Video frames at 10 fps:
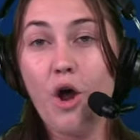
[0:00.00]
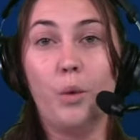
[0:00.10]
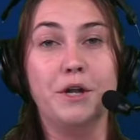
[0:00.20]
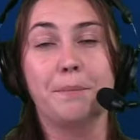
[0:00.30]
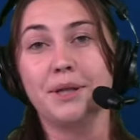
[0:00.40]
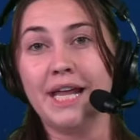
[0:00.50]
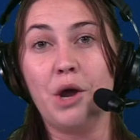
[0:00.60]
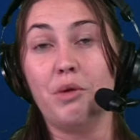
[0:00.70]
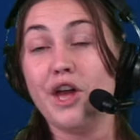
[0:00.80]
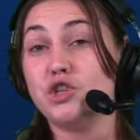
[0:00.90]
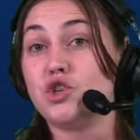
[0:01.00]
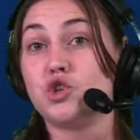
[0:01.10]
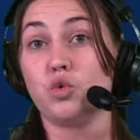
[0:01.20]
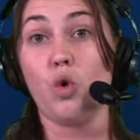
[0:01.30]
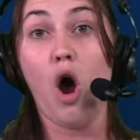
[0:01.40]
when you're playing with a
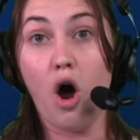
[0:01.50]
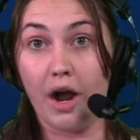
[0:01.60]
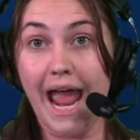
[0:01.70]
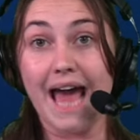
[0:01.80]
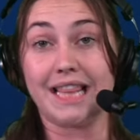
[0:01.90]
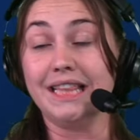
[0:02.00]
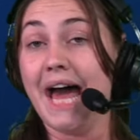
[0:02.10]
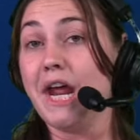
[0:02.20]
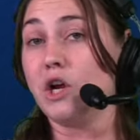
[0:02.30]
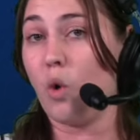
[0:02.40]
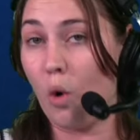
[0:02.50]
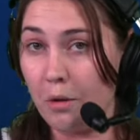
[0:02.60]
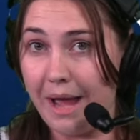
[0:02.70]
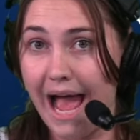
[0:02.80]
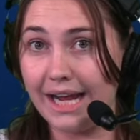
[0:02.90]
strong, athletic
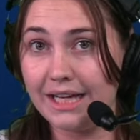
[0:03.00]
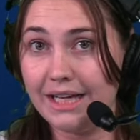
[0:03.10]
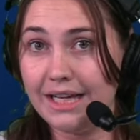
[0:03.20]
quarterback.